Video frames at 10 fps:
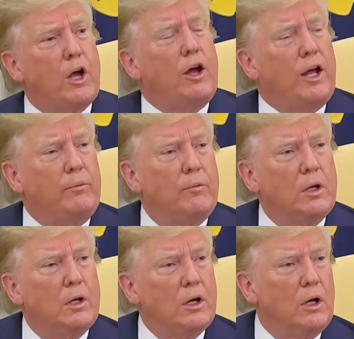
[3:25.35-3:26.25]
Go ahead.
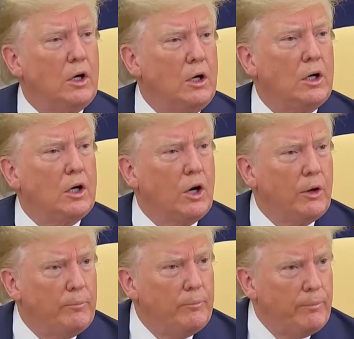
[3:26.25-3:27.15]
Uh, this is
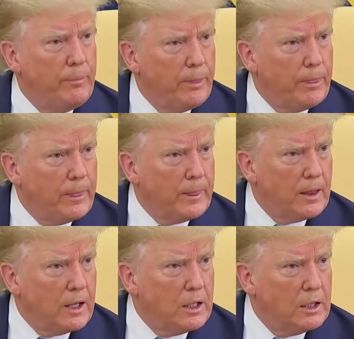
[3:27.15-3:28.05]
Badinazar from
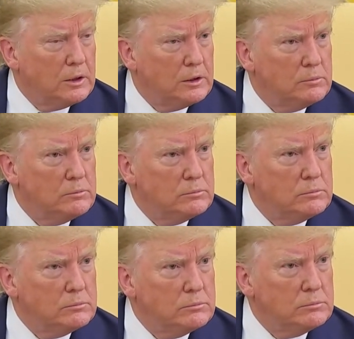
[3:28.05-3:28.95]
G T V Network
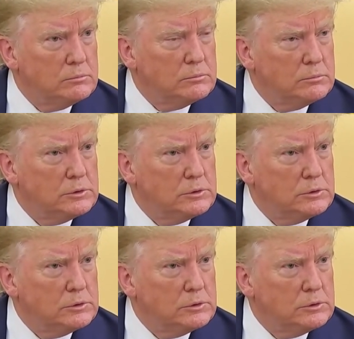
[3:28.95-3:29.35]
Pakistan.